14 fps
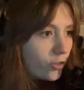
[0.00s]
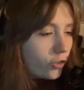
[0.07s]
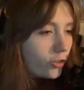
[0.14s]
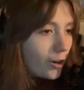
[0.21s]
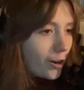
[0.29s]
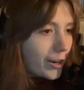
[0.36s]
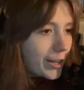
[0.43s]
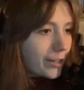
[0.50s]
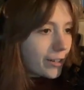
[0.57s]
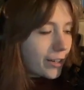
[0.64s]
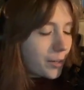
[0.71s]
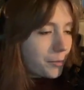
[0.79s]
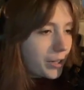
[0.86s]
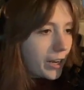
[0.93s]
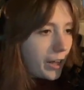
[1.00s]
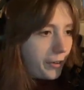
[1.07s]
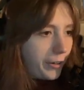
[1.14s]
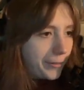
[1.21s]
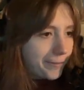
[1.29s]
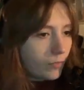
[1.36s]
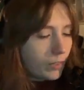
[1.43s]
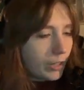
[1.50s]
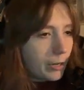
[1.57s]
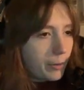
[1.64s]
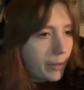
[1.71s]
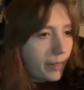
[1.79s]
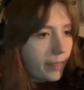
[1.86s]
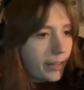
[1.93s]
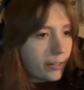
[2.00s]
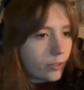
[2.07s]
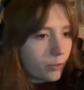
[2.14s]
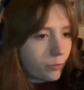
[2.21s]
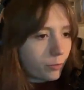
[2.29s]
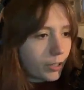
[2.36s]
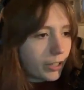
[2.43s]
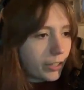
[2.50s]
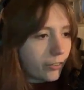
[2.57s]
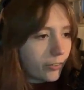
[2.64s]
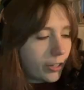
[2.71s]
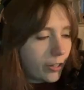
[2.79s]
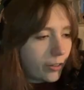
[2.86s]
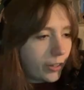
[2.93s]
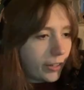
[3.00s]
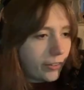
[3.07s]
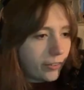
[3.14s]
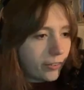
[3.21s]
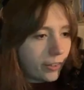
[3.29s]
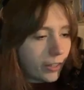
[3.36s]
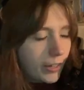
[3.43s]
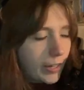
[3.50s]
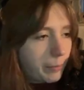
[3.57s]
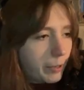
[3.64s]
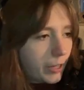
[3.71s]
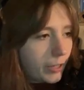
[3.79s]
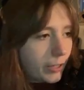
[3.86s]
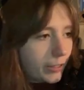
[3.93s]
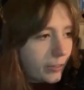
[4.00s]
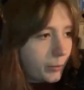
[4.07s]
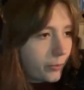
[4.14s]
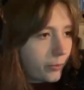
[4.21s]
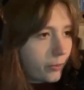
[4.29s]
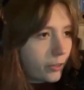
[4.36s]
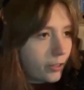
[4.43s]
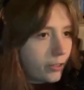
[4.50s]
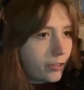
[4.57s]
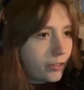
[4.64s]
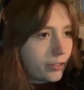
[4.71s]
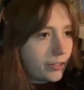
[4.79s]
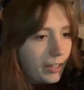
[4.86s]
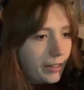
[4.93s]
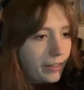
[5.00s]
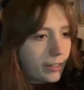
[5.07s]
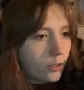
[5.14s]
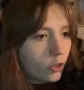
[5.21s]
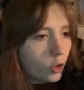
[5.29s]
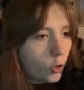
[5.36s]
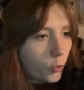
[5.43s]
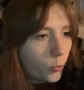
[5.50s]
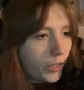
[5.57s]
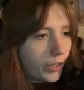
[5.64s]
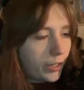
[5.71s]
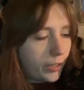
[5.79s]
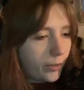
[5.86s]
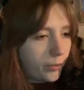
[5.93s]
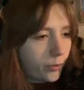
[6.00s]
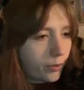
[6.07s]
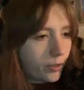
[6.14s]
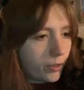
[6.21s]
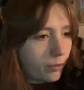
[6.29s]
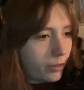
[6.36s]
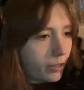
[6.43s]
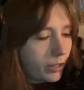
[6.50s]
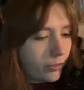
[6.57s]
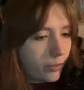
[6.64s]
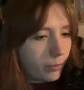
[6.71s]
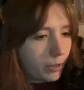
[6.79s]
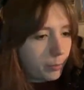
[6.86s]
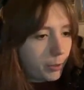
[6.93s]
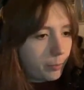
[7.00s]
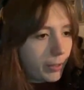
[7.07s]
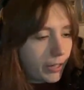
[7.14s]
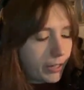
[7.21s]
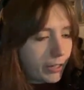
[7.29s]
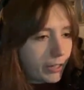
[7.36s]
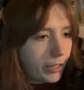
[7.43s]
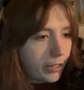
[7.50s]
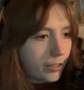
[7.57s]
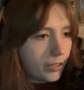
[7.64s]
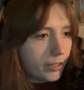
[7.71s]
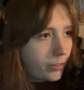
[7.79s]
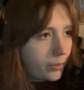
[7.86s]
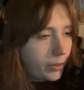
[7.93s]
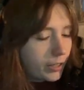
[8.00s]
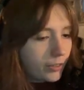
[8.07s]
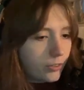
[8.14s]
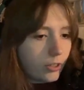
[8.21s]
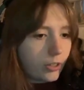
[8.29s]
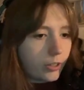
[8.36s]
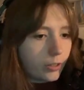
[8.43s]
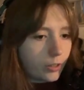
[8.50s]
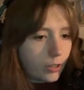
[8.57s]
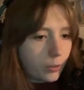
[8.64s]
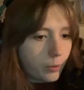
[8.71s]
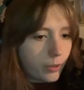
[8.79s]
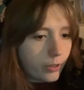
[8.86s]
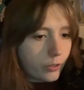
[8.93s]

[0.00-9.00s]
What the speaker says: starting to come together. Now, I think to really sell this, I'm going to need to install, I think, 2 windows. One of the windows I'm going to put back here. So I need to lower the